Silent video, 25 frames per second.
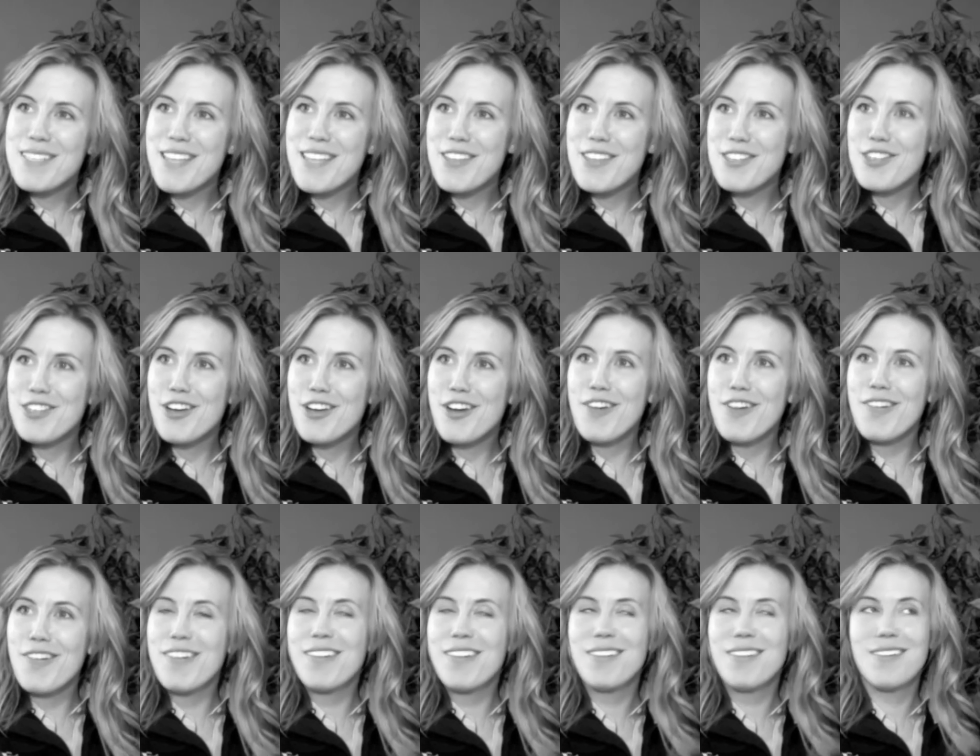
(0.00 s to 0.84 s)
at the show?
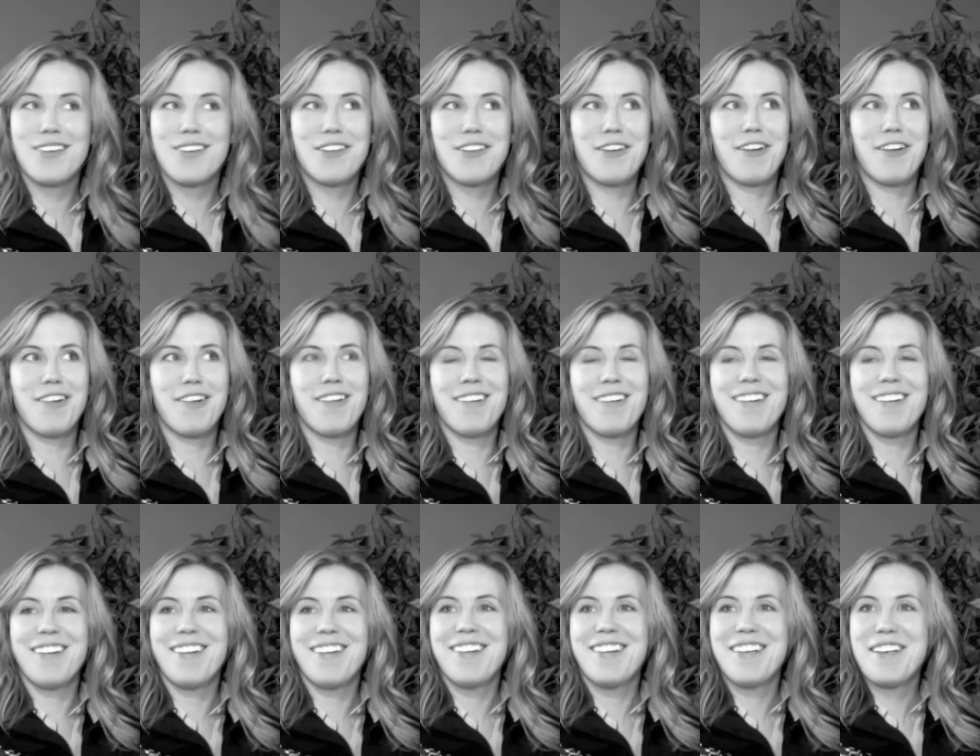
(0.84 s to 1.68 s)
Oh,
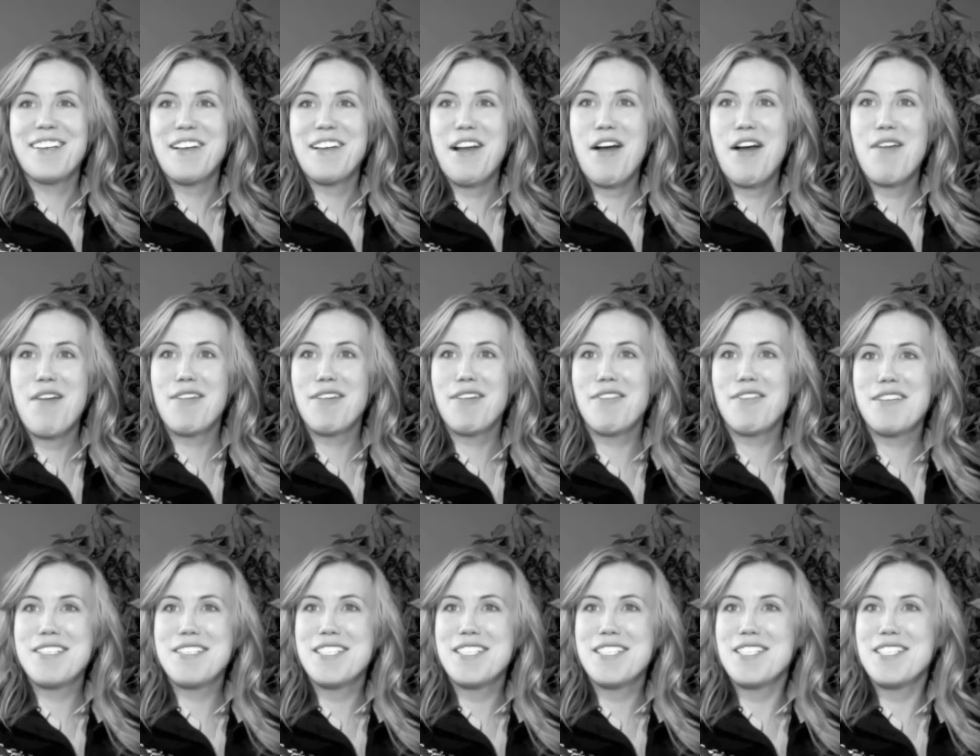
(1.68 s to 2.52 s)
how many
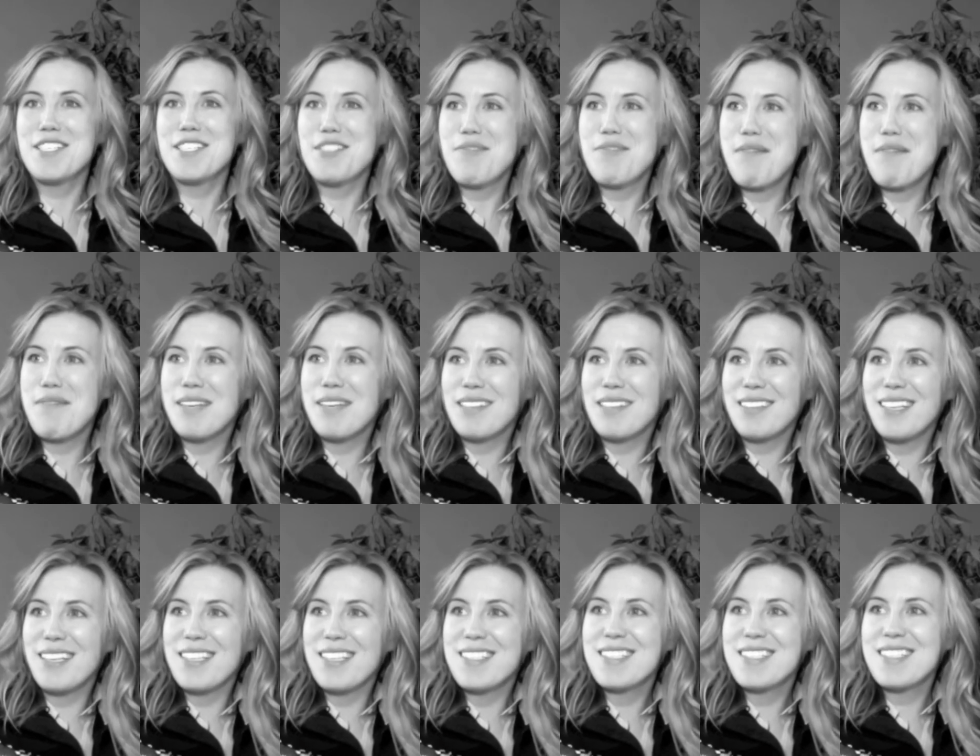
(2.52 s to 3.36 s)
reasons do you want me to
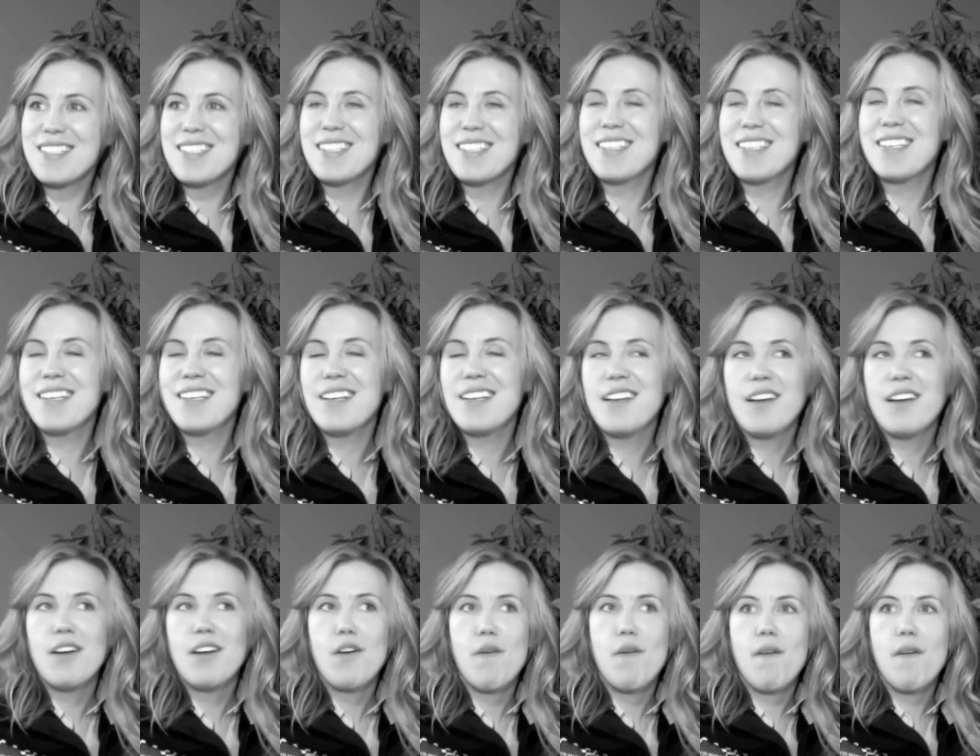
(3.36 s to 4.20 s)
list?
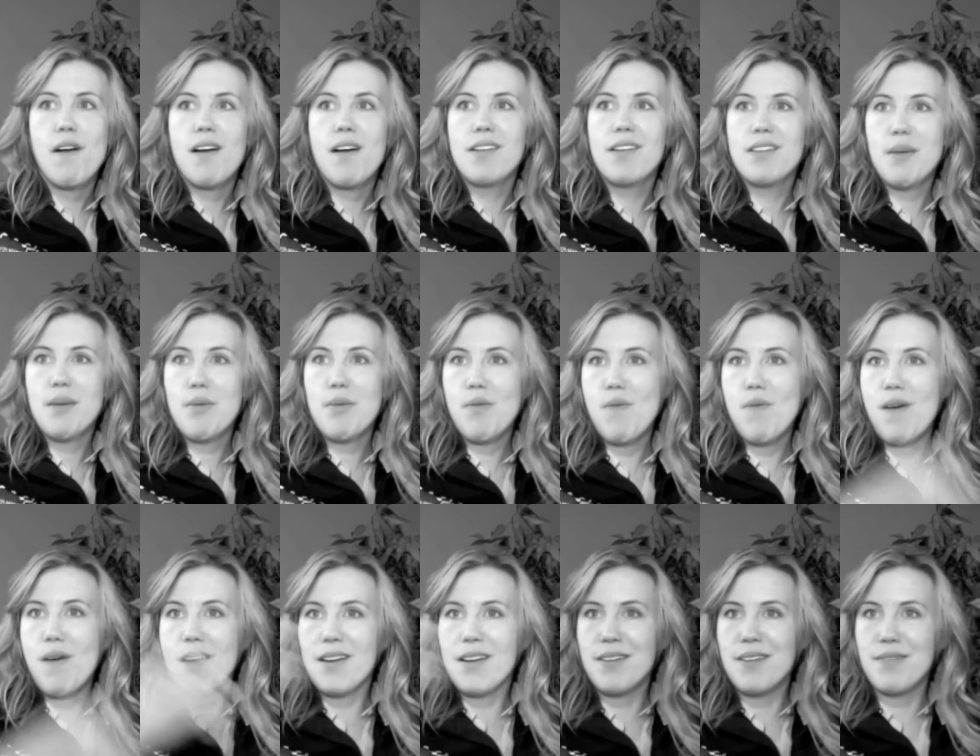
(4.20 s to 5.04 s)
Well, number
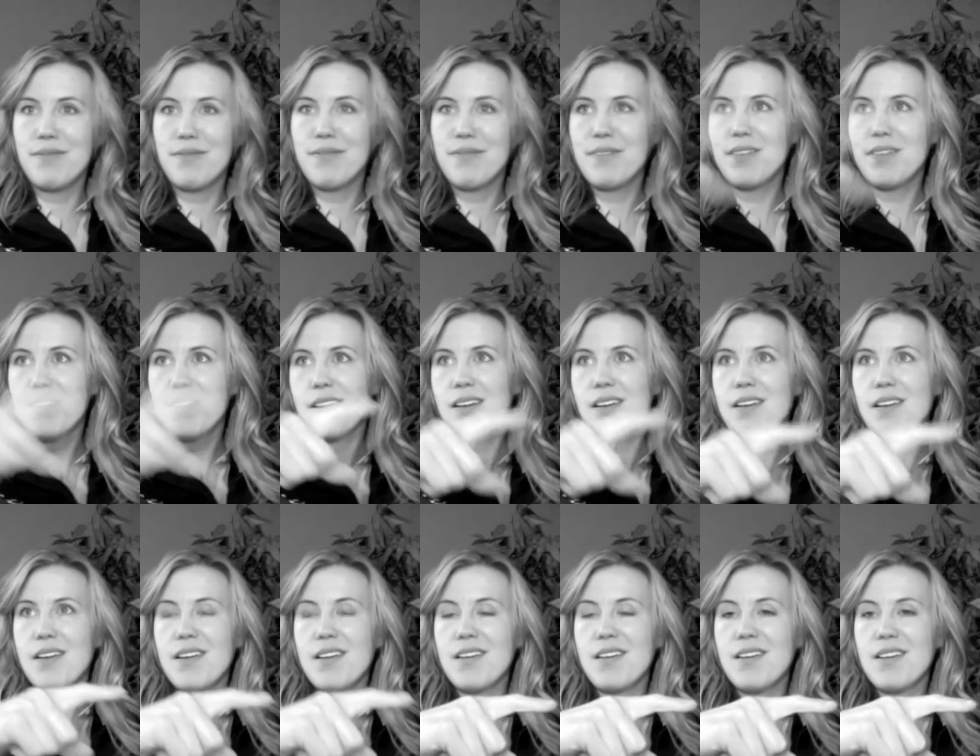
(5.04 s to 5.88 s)
one,
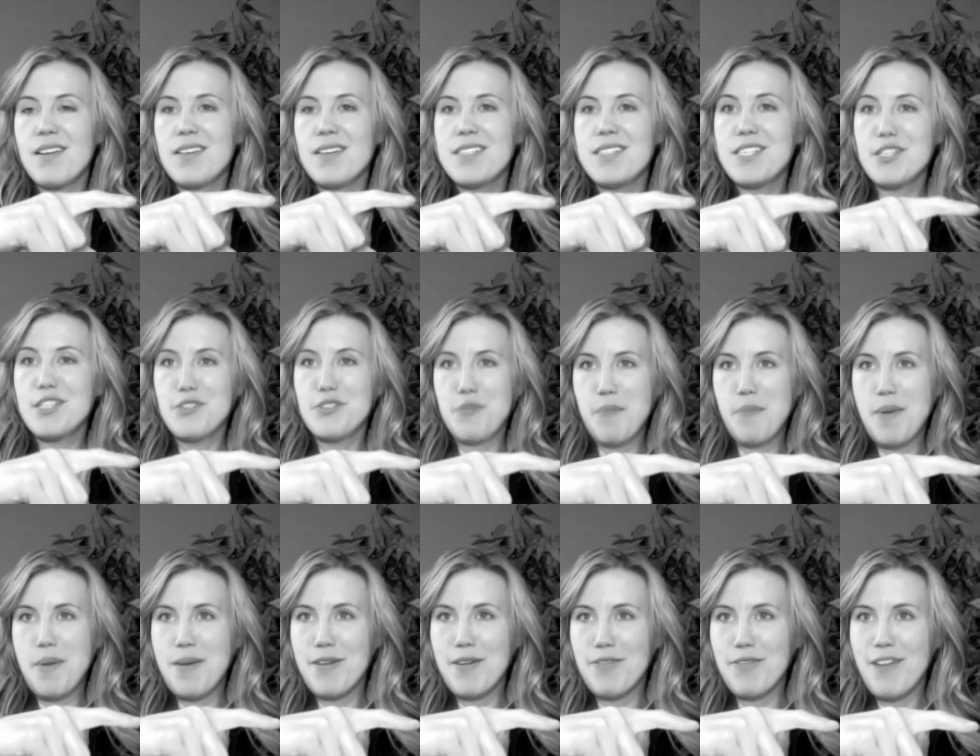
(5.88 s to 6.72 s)
deals from
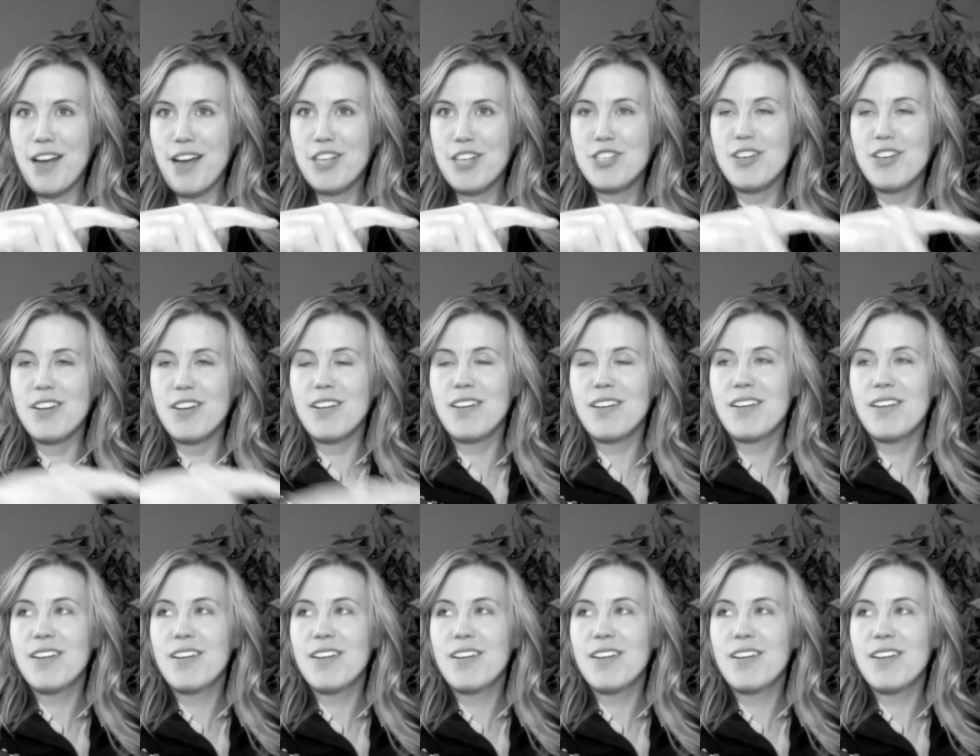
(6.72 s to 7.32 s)
manufacturer.